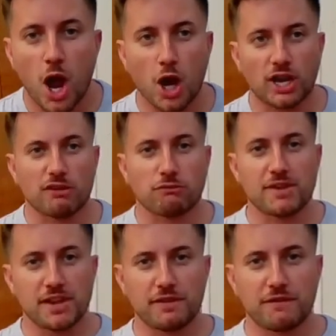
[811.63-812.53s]
Are going to
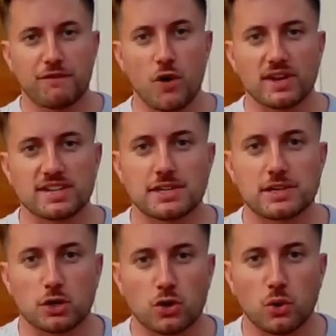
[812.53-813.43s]
really focus
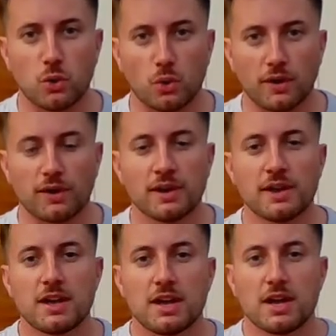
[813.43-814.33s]
on our core,
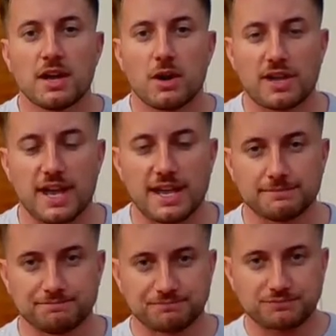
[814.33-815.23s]
okay?